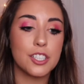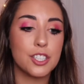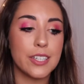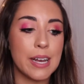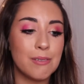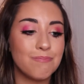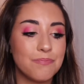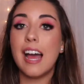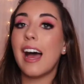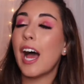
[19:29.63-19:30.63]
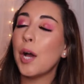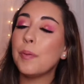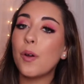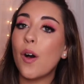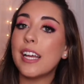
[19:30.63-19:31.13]
So I hope
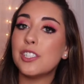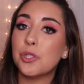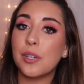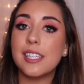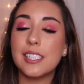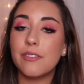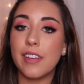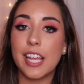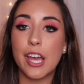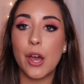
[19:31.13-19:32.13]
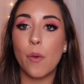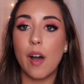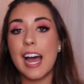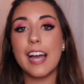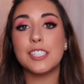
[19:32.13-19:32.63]
you all enjoyed this video.
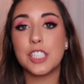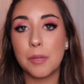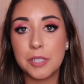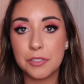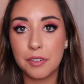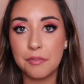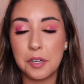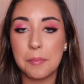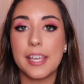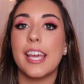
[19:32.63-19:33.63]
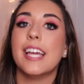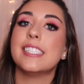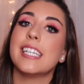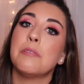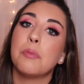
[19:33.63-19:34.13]
I had so much fun filming
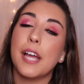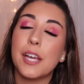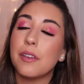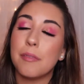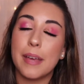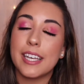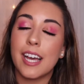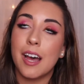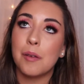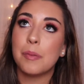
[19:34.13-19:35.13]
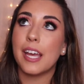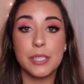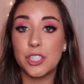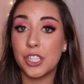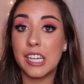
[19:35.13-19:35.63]
it and playing with makeup.
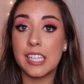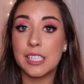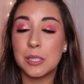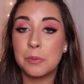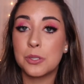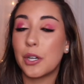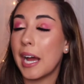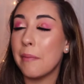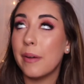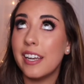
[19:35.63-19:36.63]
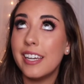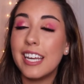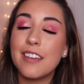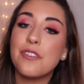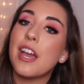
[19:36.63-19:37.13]
Be sure to hit the subscribe button
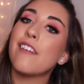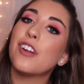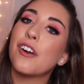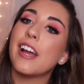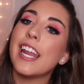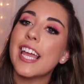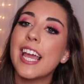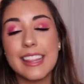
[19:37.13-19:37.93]
if you haven't already.